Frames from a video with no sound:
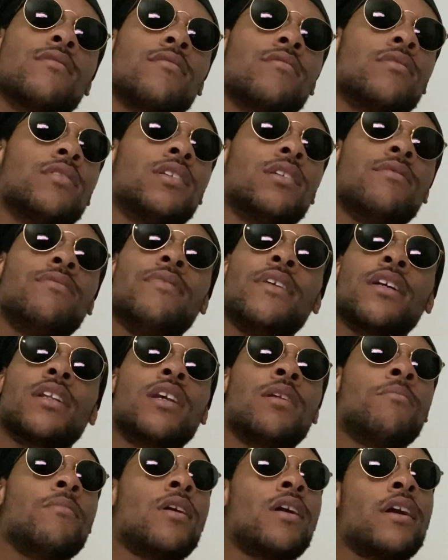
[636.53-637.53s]
Shit fucked
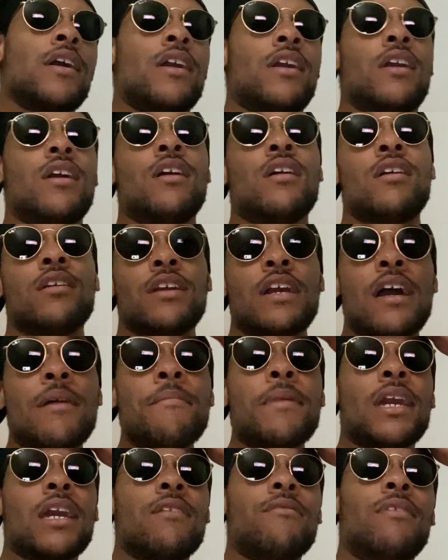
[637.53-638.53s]
up out here, y'all. Y'all
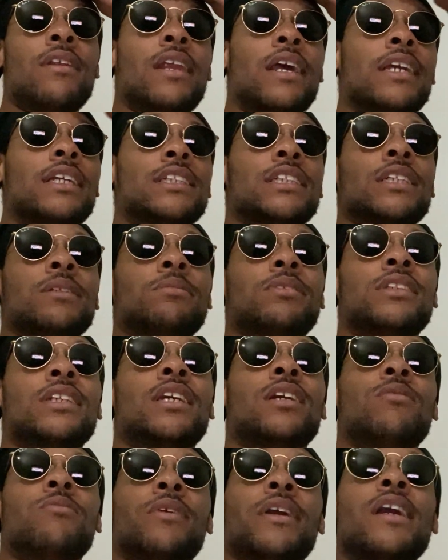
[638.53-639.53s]
making relationships
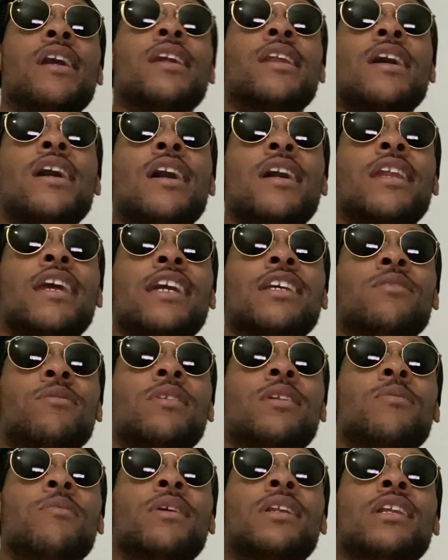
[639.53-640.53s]
seem weird nowadays
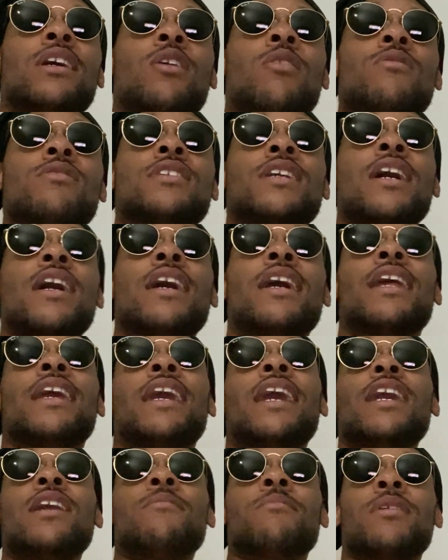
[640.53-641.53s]
when the whole time it
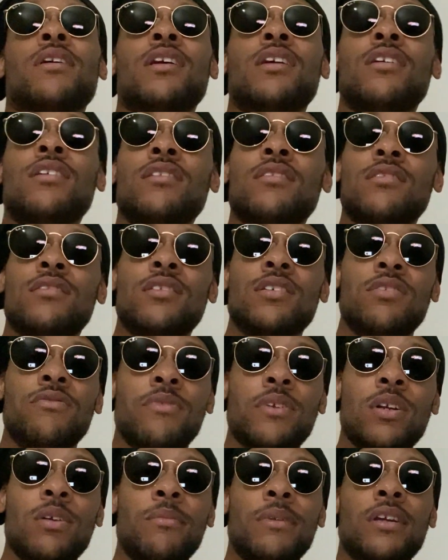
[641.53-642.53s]
ain't, man. You
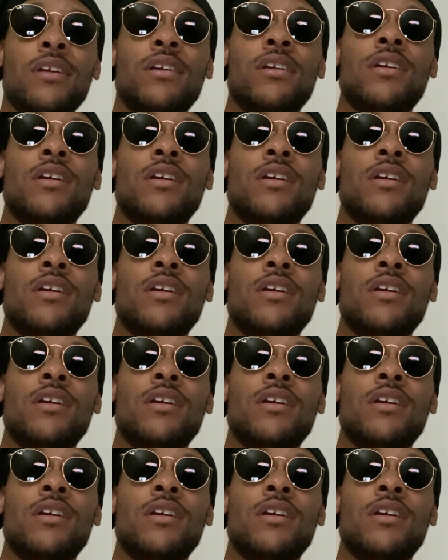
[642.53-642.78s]
feel me?